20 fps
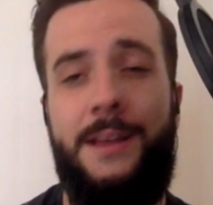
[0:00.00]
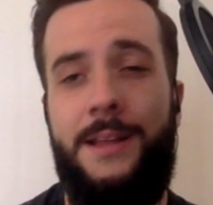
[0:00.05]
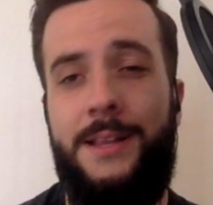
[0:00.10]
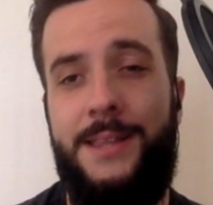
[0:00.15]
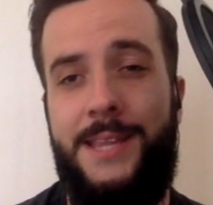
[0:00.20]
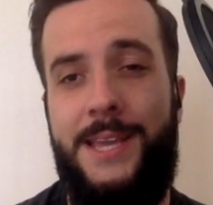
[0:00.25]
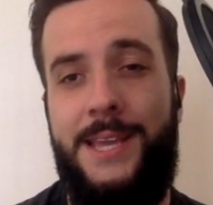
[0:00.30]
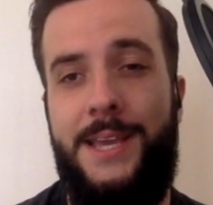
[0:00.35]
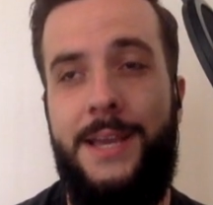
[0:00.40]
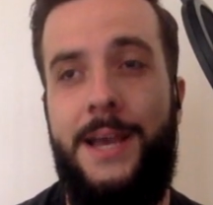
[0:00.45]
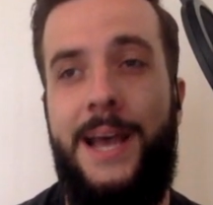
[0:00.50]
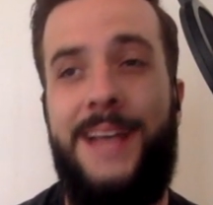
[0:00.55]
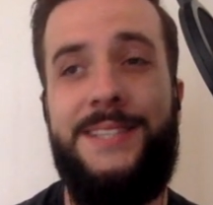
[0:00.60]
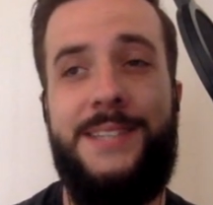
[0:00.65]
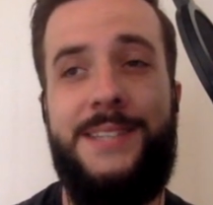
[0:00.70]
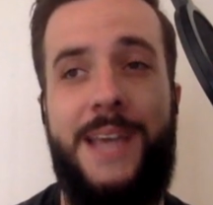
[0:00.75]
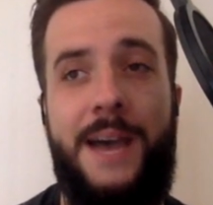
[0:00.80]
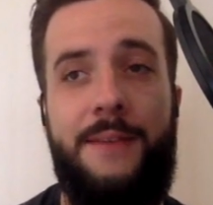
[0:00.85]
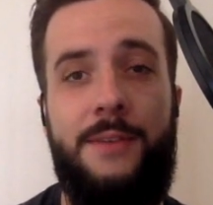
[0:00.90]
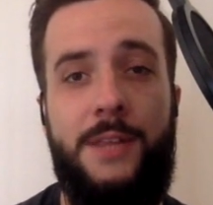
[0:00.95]
The
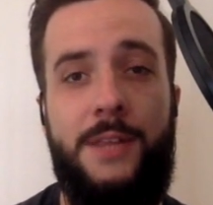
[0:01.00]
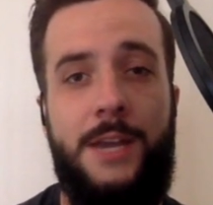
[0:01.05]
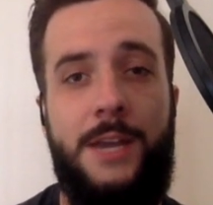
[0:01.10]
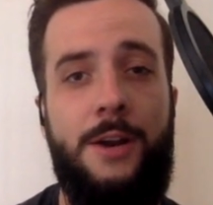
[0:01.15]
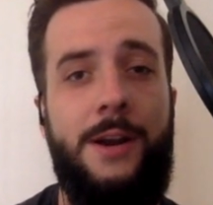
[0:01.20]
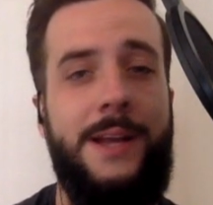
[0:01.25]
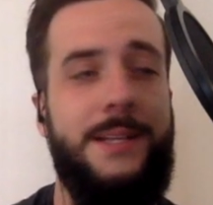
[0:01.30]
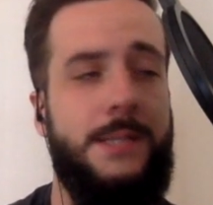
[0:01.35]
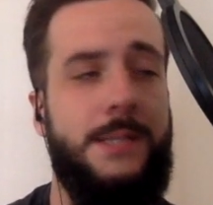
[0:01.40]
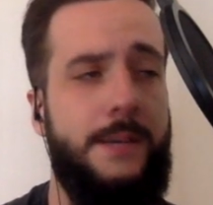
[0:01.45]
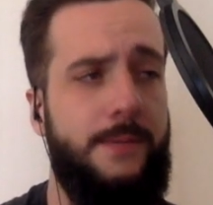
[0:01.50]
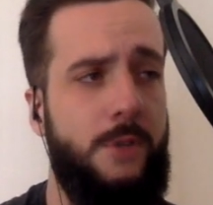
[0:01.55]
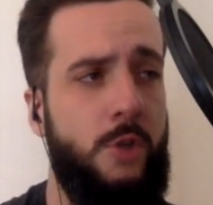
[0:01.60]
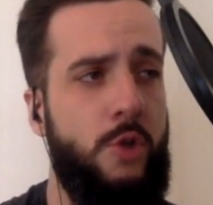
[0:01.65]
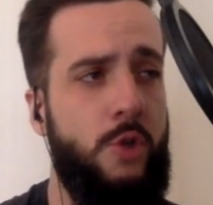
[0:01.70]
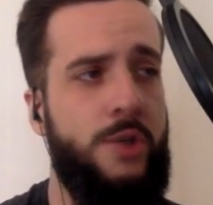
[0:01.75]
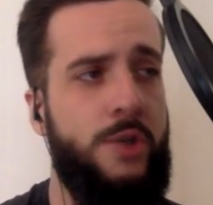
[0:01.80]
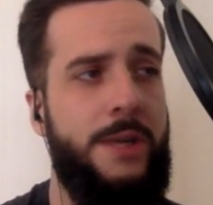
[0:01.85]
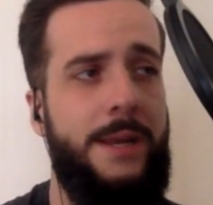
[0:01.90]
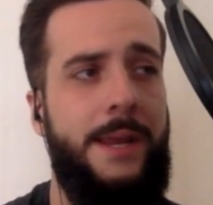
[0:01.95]
Escavalier, its
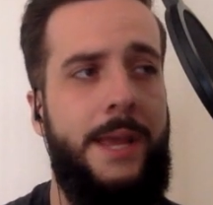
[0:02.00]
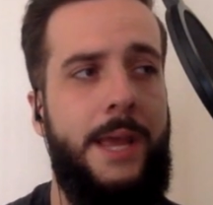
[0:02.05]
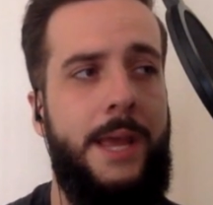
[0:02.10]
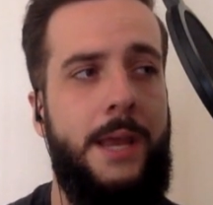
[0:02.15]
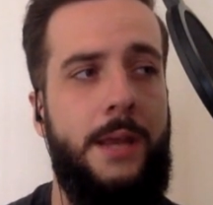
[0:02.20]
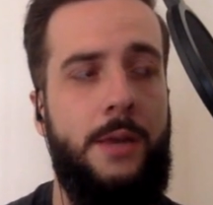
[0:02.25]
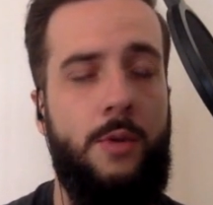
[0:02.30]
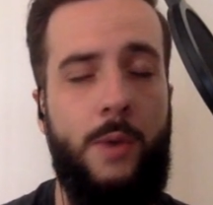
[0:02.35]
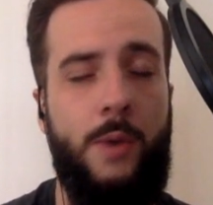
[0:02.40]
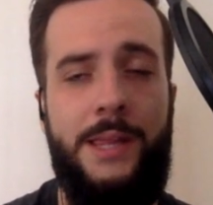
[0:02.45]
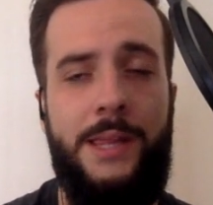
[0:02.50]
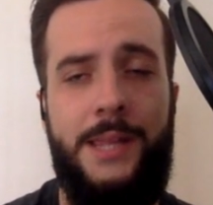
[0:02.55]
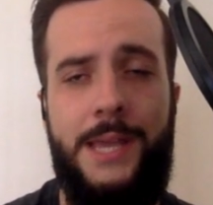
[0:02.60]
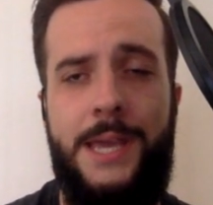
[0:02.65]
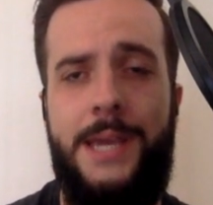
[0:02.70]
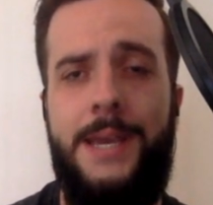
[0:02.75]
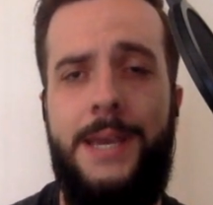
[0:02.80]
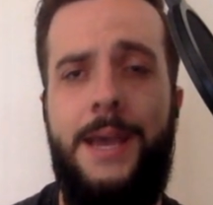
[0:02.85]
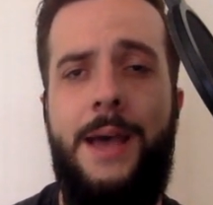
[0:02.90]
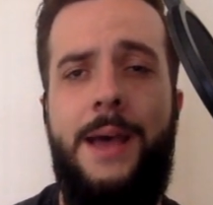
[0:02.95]
evolution in Great
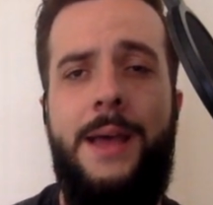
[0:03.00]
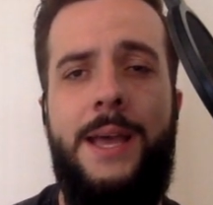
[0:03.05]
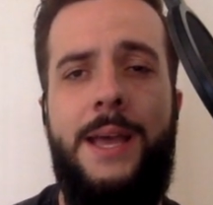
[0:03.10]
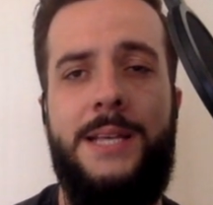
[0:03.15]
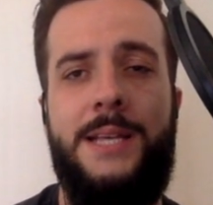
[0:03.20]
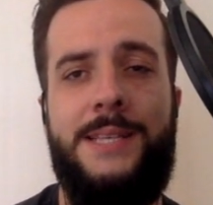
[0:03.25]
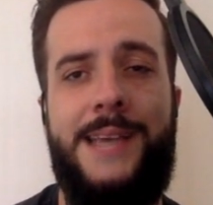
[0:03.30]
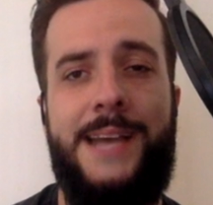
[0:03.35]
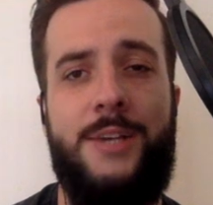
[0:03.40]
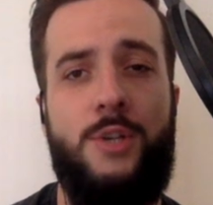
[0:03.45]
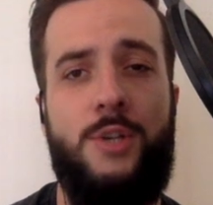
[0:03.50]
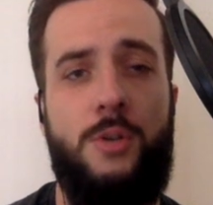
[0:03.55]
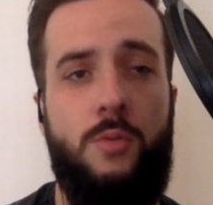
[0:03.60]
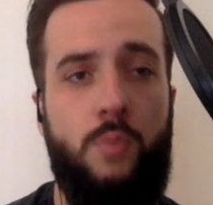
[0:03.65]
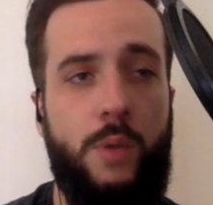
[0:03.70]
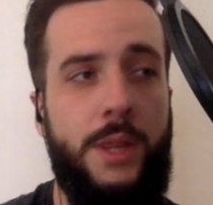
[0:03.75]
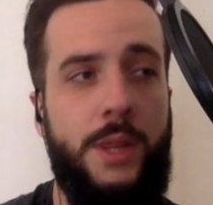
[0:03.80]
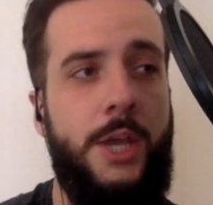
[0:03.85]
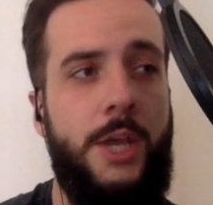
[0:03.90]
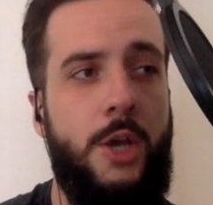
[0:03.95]
League, is actually
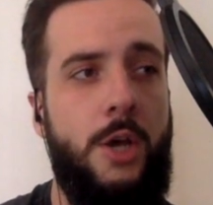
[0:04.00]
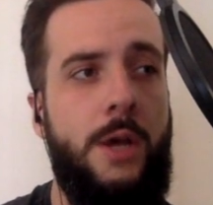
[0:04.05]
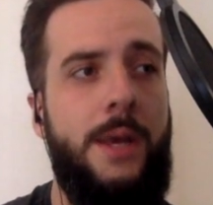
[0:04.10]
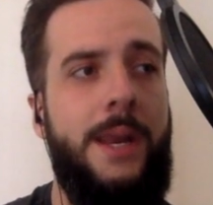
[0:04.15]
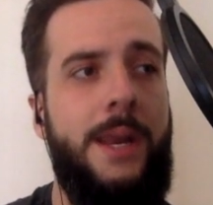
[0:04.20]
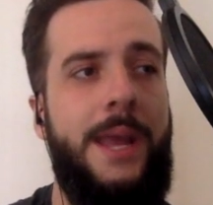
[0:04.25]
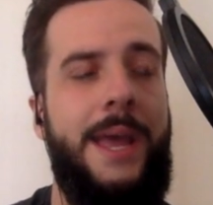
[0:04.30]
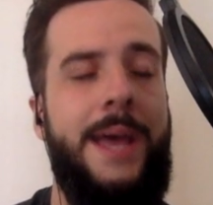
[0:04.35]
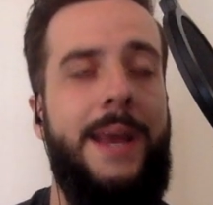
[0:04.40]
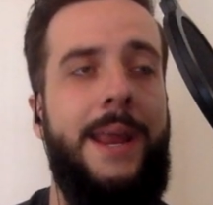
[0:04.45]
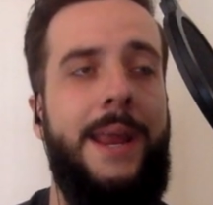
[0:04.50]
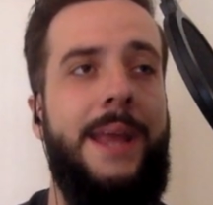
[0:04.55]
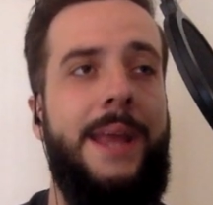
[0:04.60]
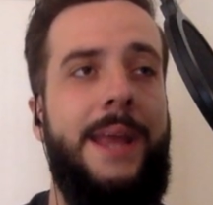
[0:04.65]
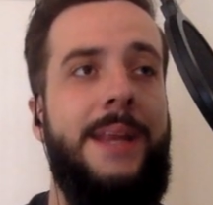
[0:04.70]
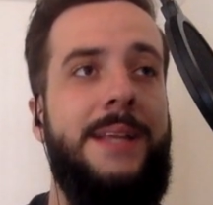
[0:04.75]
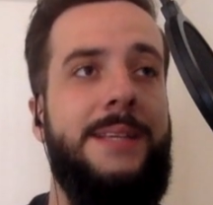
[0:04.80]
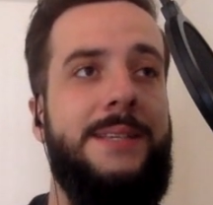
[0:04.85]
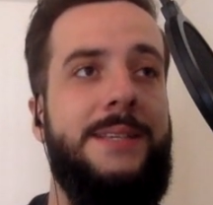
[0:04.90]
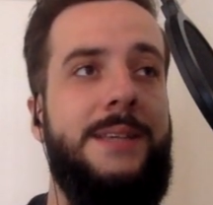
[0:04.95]
really good, and
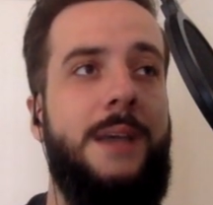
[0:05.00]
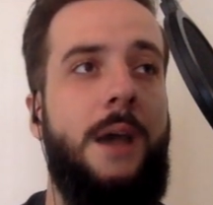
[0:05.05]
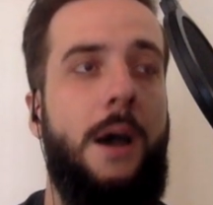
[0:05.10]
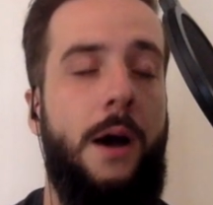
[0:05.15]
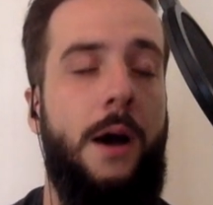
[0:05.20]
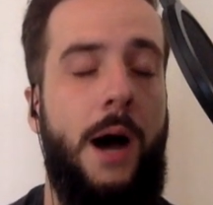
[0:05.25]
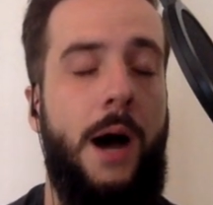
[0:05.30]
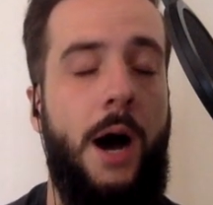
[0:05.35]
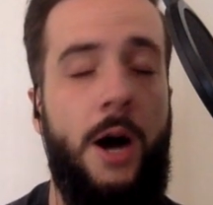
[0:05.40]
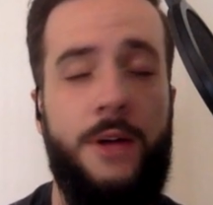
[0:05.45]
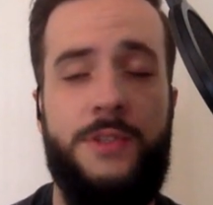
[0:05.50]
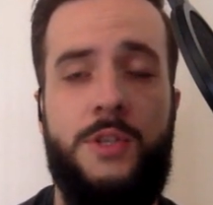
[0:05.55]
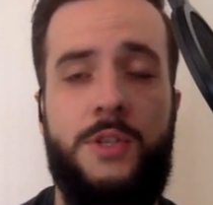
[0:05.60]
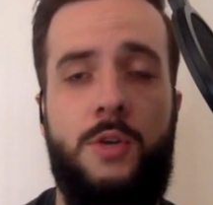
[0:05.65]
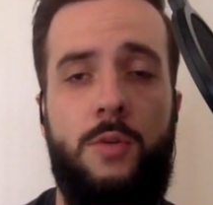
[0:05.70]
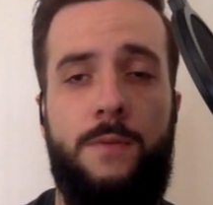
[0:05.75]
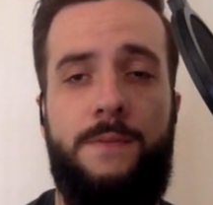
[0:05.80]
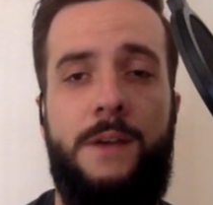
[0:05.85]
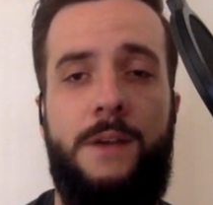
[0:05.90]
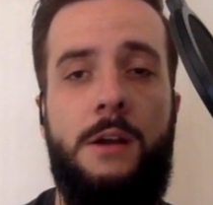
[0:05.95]
it is
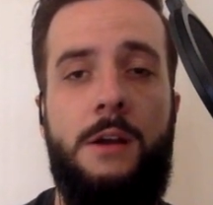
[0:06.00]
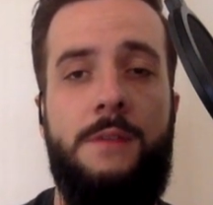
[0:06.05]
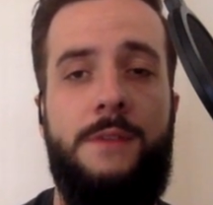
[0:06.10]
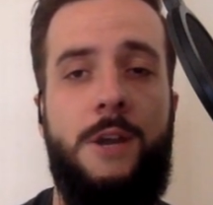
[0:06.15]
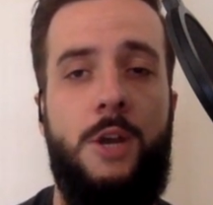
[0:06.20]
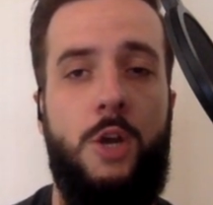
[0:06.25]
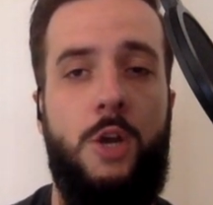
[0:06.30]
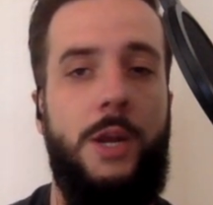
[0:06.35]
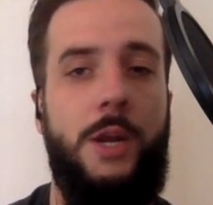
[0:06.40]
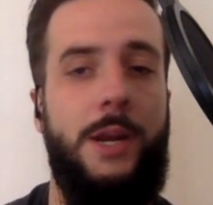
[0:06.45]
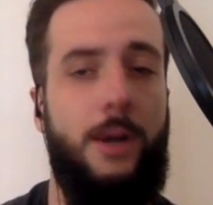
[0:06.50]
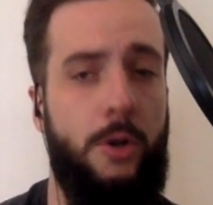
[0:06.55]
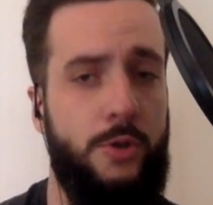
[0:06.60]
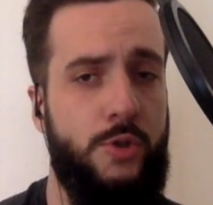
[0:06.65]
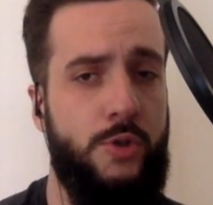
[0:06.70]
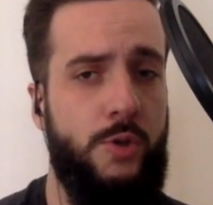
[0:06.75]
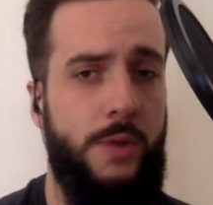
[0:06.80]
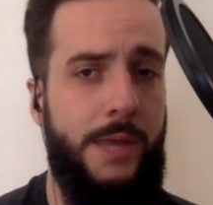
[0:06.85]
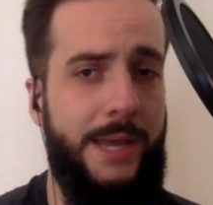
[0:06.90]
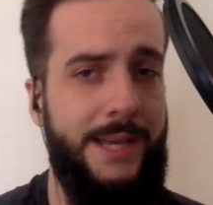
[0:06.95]
also very, very good in
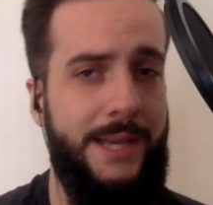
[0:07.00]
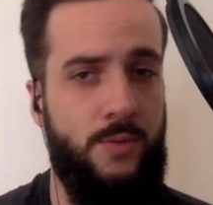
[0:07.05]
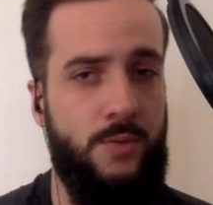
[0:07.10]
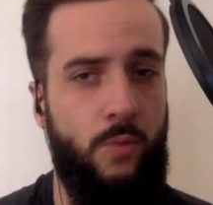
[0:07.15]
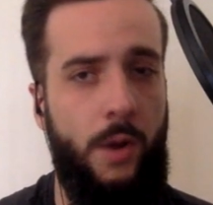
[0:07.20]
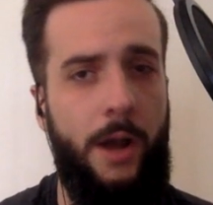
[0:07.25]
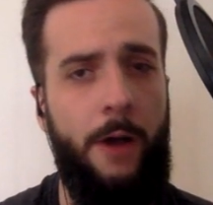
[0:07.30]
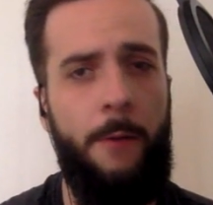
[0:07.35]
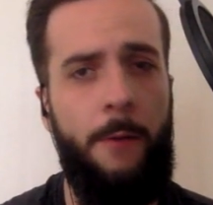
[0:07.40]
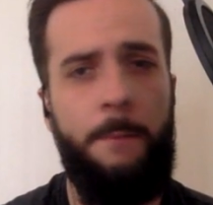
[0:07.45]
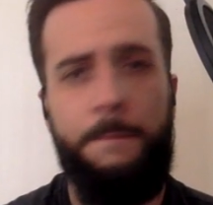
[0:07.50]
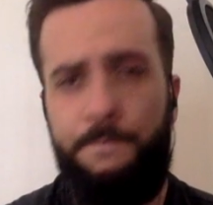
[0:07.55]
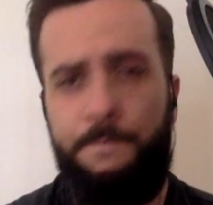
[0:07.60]
Ultra League as well.